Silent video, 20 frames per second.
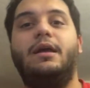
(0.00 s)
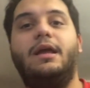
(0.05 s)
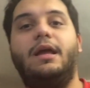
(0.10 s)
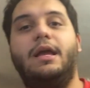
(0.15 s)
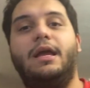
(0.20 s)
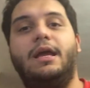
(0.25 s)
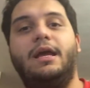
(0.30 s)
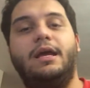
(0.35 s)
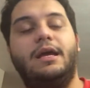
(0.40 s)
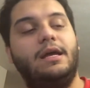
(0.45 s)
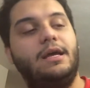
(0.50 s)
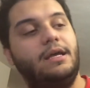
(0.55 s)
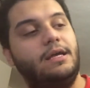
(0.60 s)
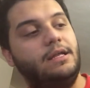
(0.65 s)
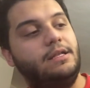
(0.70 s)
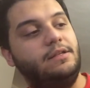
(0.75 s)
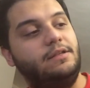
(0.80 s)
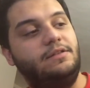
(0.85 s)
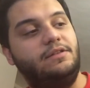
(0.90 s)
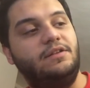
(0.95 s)

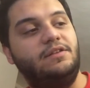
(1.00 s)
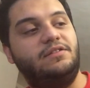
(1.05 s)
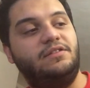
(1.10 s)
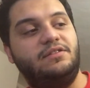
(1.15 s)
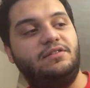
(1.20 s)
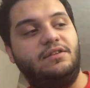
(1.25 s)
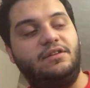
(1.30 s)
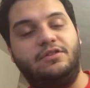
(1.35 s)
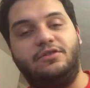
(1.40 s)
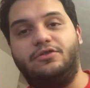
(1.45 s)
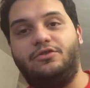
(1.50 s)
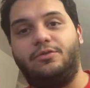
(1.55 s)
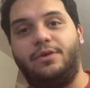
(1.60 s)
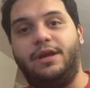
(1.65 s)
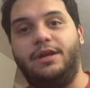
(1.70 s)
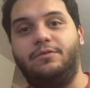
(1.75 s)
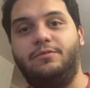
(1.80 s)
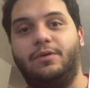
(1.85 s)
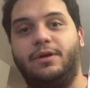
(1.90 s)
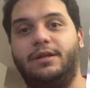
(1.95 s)
And this is a
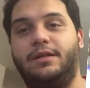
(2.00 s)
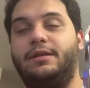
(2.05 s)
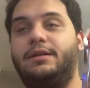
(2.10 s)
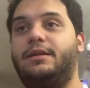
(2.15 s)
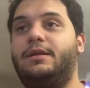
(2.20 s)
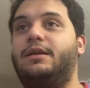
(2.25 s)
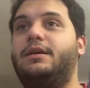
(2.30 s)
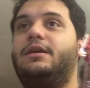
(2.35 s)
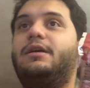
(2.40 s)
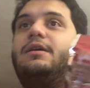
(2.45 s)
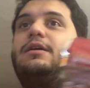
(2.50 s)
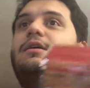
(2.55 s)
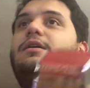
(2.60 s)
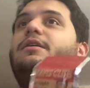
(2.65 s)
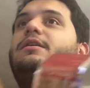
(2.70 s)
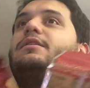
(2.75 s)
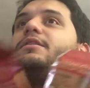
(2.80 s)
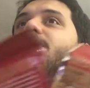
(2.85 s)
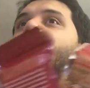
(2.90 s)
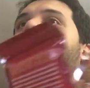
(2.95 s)
straight one
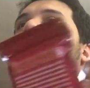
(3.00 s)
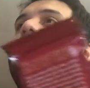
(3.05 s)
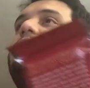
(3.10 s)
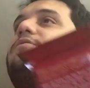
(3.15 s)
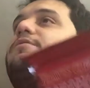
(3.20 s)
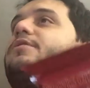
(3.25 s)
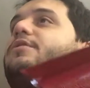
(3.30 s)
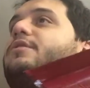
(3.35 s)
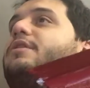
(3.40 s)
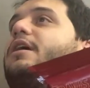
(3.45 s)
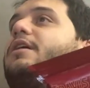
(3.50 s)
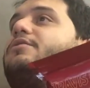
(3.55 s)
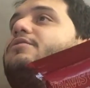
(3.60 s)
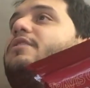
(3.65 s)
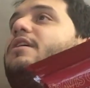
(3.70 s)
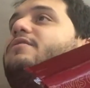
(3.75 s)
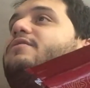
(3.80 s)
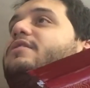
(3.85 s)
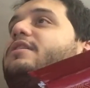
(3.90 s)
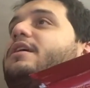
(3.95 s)
for you guys
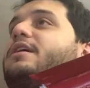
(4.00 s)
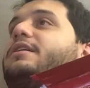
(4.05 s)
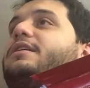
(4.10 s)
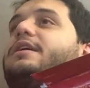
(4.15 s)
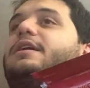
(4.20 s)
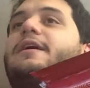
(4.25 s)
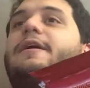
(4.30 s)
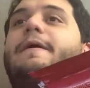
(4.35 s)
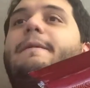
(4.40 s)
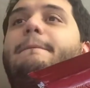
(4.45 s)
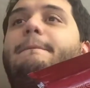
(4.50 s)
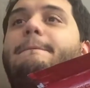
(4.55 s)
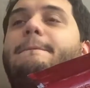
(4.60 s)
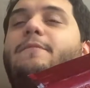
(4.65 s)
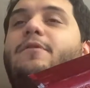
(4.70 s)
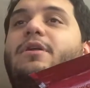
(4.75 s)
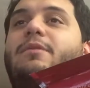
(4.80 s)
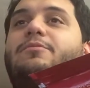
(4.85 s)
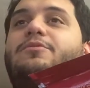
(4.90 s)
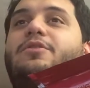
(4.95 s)
to have an idea
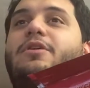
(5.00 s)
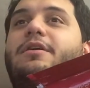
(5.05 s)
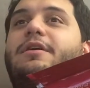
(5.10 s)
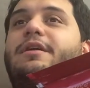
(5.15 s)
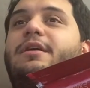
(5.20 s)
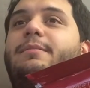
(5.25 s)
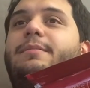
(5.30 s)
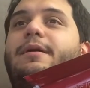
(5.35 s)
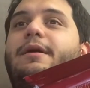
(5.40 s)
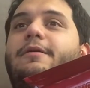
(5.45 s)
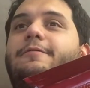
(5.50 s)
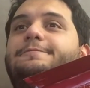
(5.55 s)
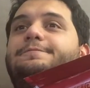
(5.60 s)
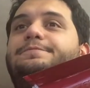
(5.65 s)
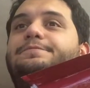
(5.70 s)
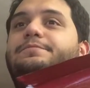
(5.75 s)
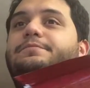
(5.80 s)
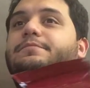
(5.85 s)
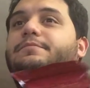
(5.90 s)
what I'm talking about.